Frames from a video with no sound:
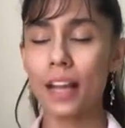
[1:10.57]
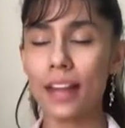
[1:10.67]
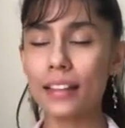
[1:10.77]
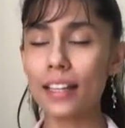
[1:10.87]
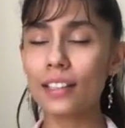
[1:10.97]

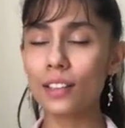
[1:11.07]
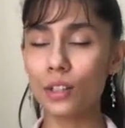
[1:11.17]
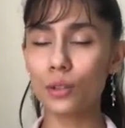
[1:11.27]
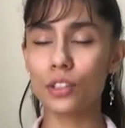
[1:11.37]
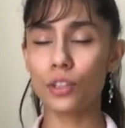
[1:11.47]
And that
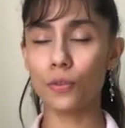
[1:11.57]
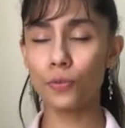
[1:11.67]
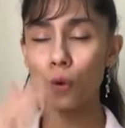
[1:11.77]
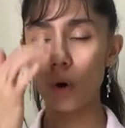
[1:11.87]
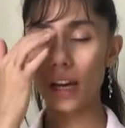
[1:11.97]
includes the
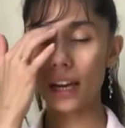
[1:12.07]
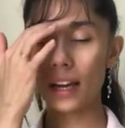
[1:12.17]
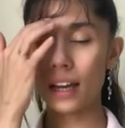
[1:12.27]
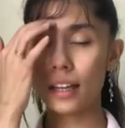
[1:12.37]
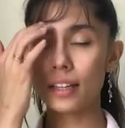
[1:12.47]

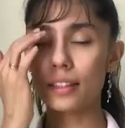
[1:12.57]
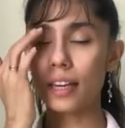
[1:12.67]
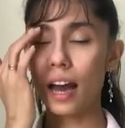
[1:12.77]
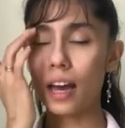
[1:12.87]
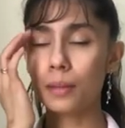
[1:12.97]
forehead,
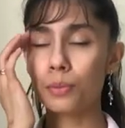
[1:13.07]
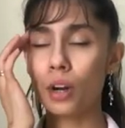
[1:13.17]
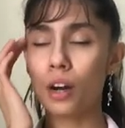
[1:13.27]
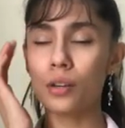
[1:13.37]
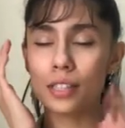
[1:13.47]
the
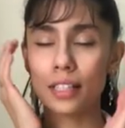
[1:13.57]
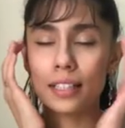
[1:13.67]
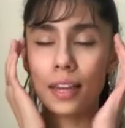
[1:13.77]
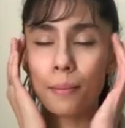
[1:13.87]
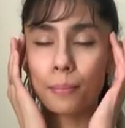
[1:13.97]
eyebrows, the
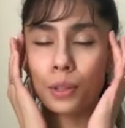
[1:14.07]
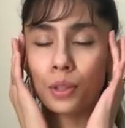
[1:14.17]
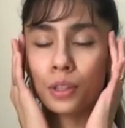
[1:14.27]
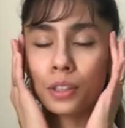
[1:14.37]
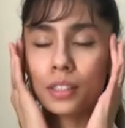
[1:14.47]

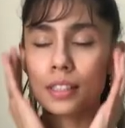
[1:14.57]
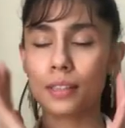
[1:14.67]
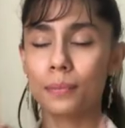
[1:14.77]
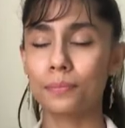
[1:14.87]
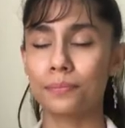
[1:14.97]
temples,
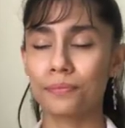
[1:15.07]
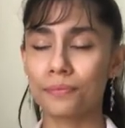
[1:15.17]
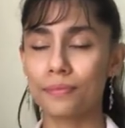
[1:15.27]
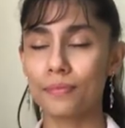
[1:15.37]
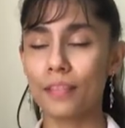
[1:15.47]

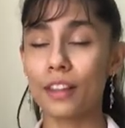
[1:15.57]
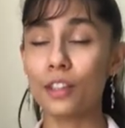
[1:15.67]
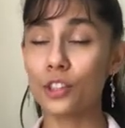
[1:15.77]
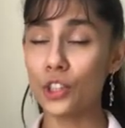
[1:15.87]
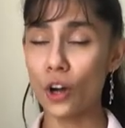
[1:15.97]

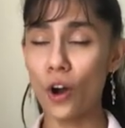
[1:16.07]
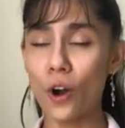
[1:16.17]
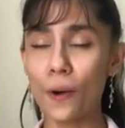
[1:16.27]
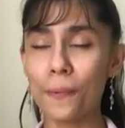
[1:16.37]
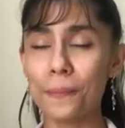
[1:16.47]
the
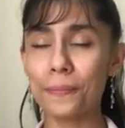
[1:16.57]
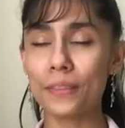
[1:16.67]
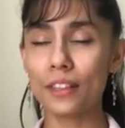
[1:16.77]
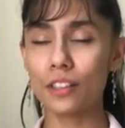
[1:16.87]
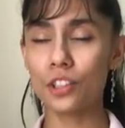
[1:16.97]
jaw,
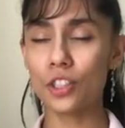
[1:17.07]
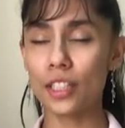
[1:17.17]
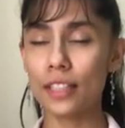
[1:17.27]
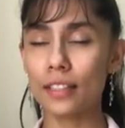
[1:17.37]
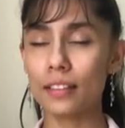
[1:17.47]
the
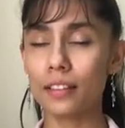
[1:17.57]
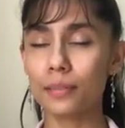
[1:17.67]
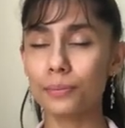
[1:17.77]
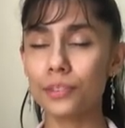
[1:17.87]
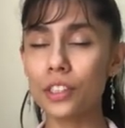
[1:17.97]
cheek.
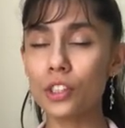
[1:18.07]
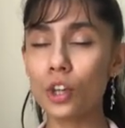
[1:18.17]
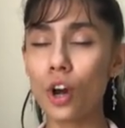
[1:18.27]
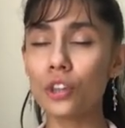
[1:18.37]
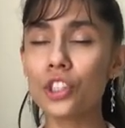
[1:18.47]
Just
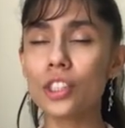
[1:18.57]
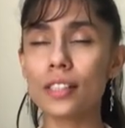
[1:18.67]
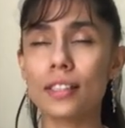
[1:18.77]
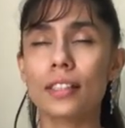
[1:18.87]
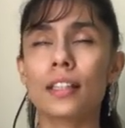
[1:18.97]

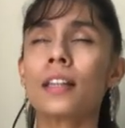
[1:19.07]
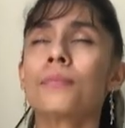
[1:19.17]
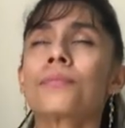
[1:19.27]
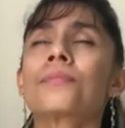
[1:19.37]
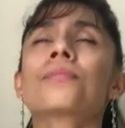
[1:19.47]
consciously
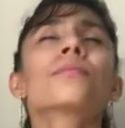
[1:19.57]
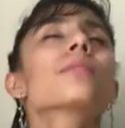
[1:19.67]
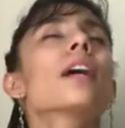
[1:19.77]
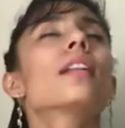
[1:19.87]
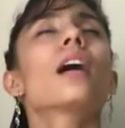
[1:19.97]

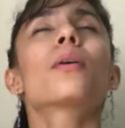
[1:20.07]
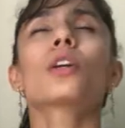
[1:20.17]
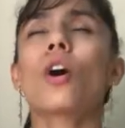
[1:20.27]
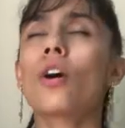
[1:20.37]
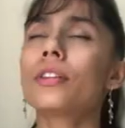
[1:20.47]

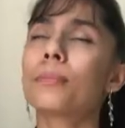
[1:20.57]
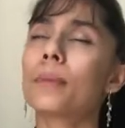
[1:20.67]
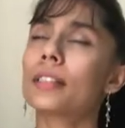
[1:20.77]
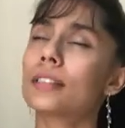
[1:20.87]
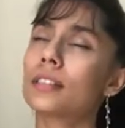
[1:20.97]
allowing all the
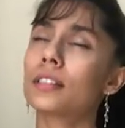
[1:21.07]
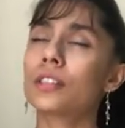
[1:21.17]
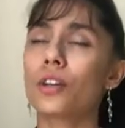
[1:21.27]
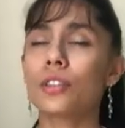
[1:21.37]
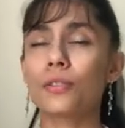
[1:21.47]

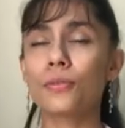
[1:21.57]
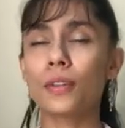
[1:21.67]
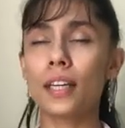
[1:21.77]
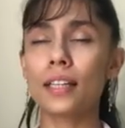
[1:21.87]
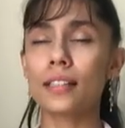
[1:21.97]
muscles on the
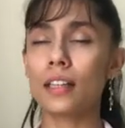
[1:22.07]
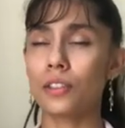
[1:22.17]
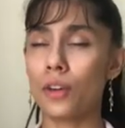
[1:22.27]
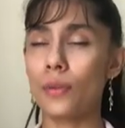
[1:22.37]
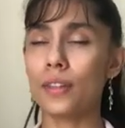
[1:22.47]
face and
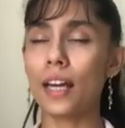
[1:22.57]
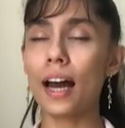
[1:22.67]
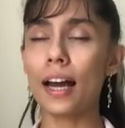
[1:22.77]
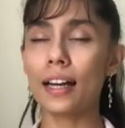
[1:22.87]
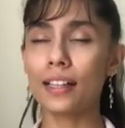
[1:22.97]
around the
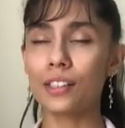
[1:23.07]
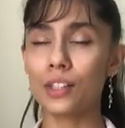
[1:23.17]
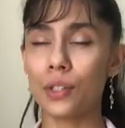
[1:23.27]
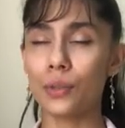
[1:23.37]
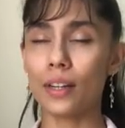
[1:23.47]
eyes
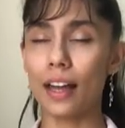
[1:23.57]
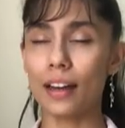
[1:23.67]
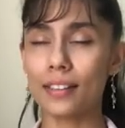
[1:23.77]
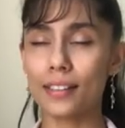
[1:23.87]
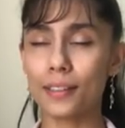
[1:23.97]
to
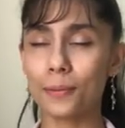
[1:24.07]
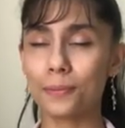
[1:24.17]
relax.